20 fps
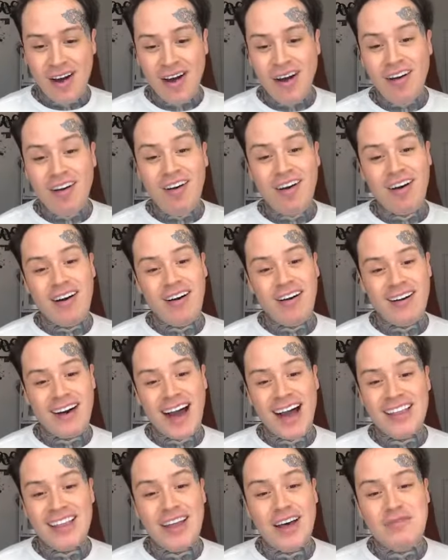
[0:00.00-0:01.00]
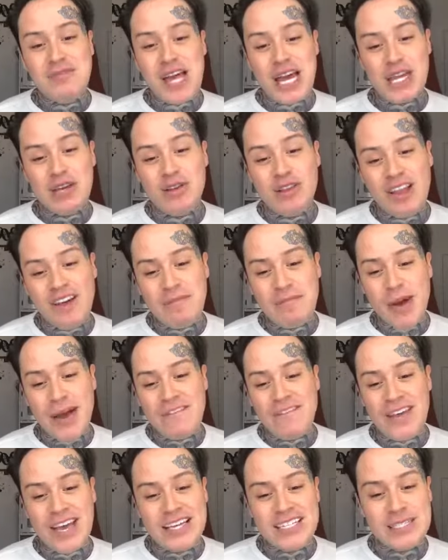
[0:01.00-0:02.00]
Oh, I love that you love my
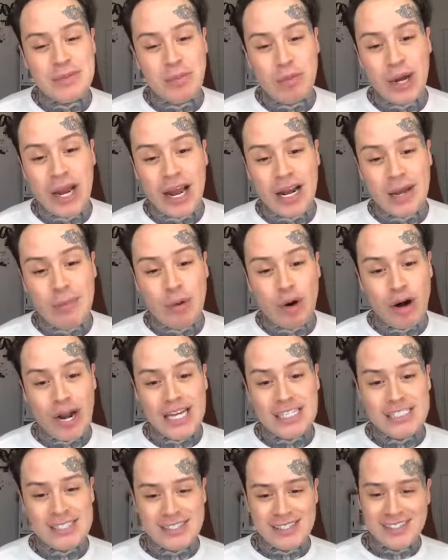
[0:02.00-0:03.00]
face, Brianna Perez.